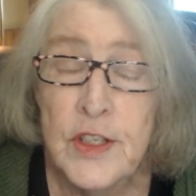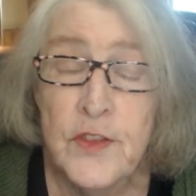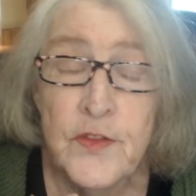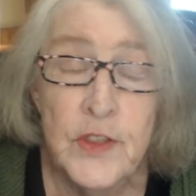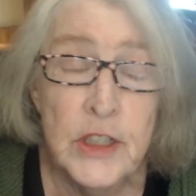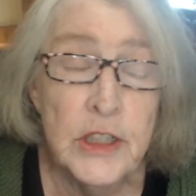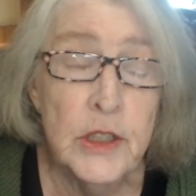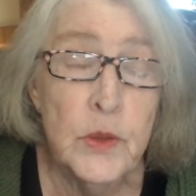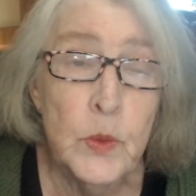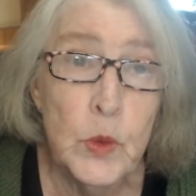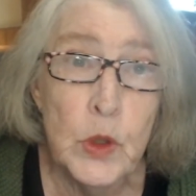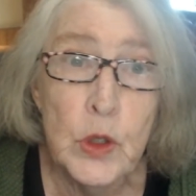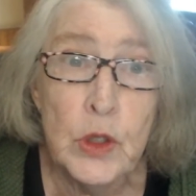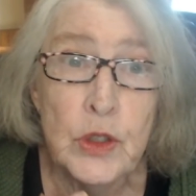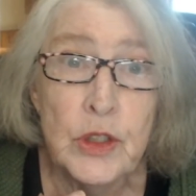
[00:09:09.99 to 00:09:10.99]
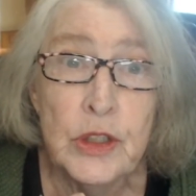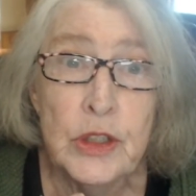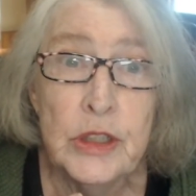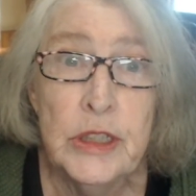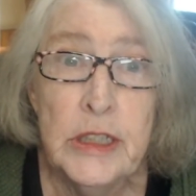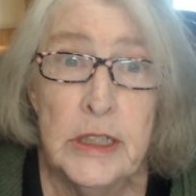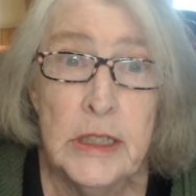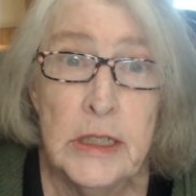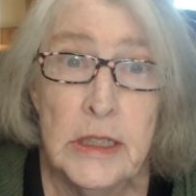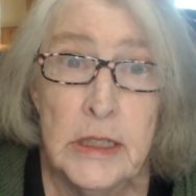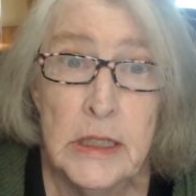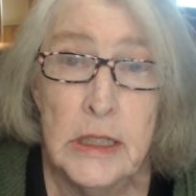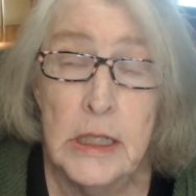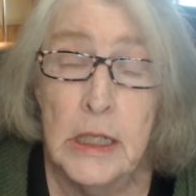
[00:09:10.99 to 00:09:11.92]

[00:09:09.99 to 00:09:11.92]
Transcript: villain work to lead